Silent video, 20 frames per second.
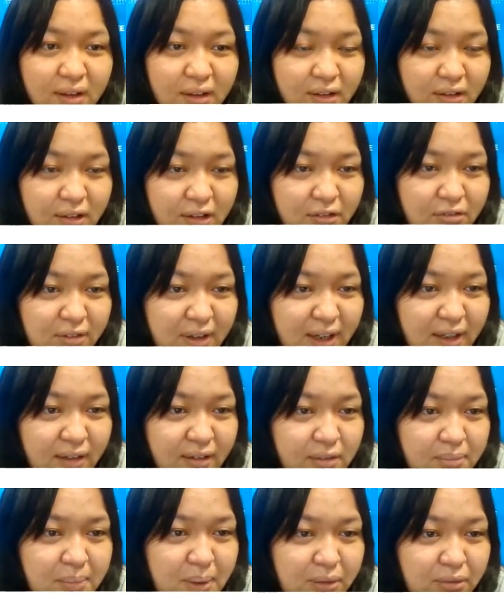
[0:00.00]
The wireless
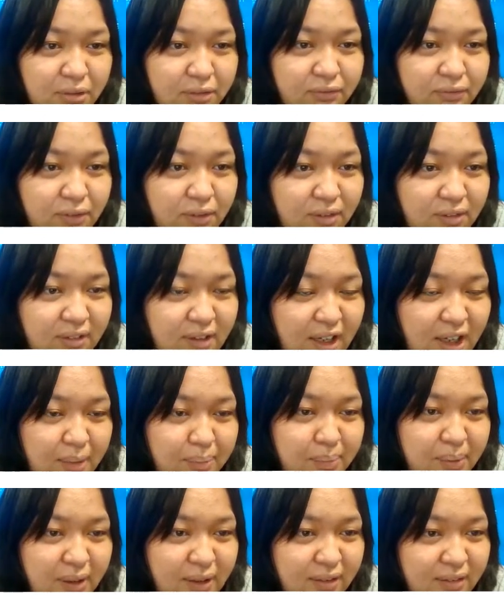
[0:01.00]
microphones are
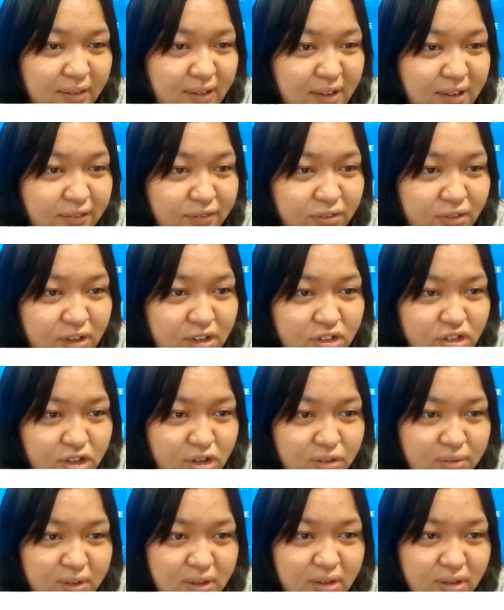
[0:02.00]
placed in front
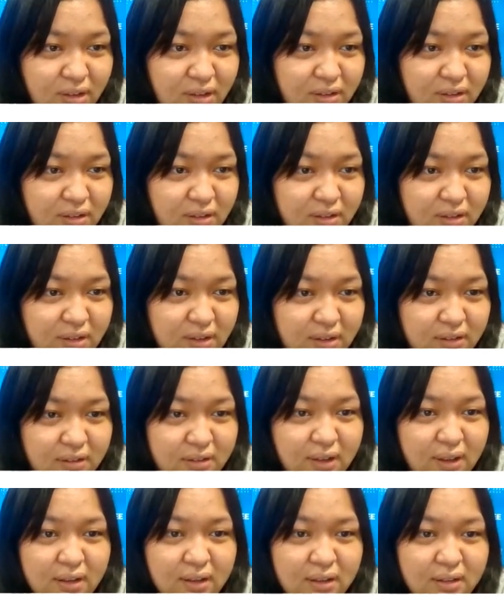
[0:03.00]
of the noise sources
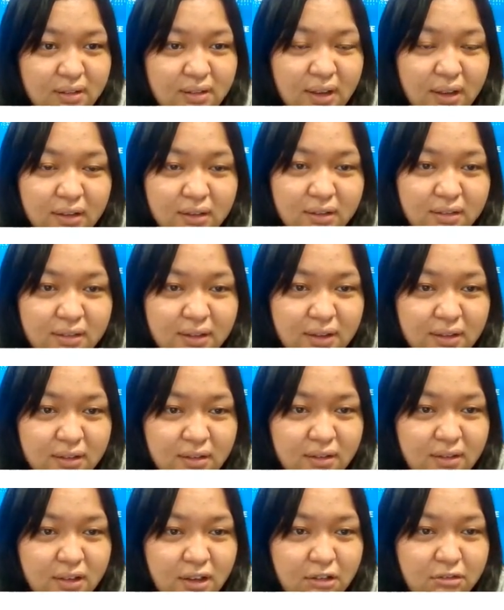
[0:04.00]
and then send
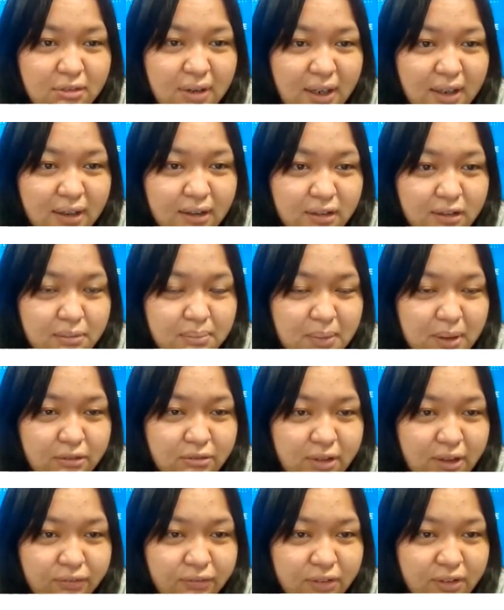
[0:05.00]
the wireless
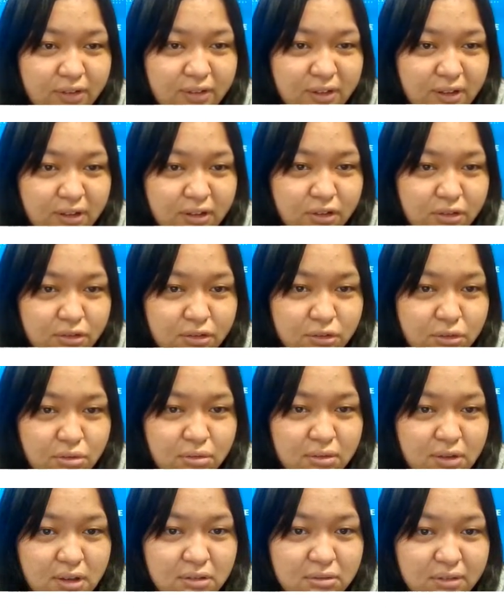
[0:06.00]
reference signals to
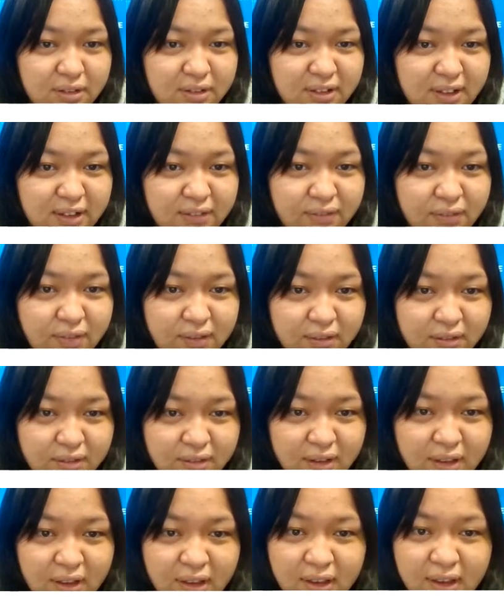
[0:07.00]
the receivers.
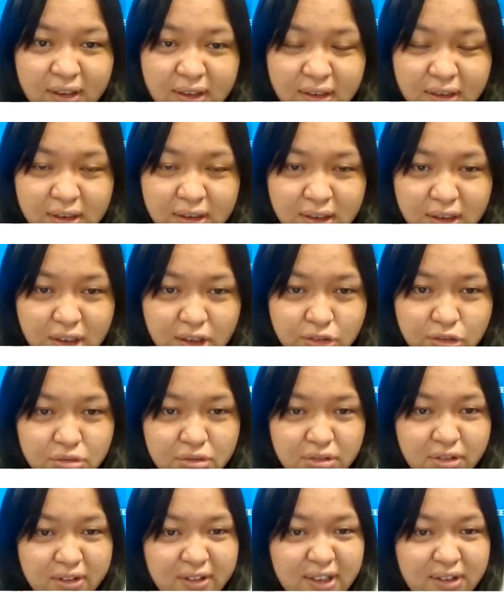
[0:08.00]
Each
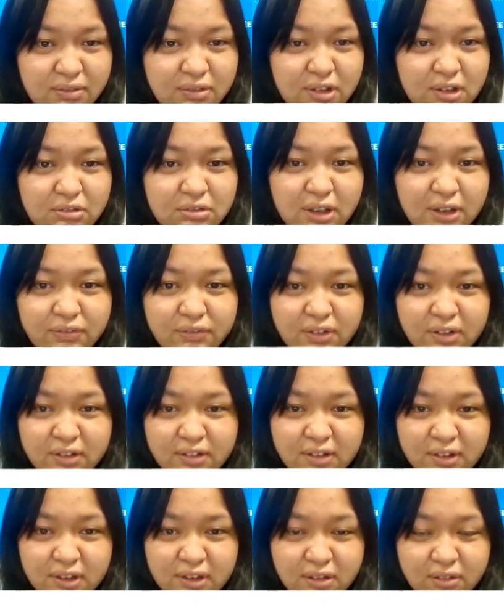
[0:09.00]
received reference
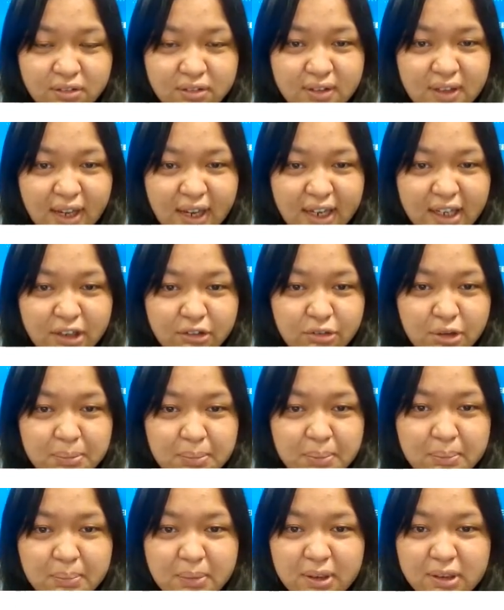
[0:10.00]
signals are equipped
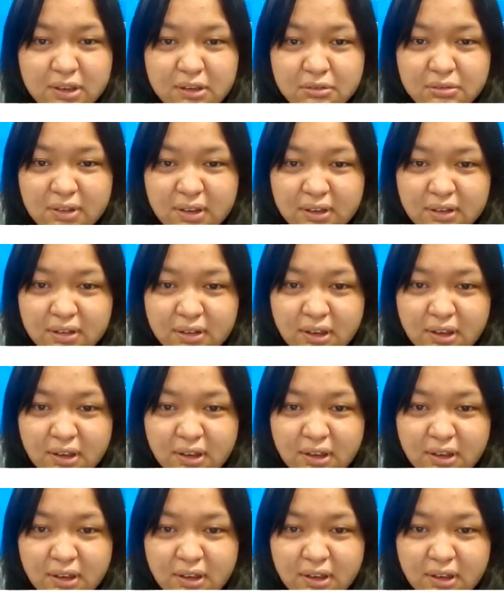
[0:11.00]
with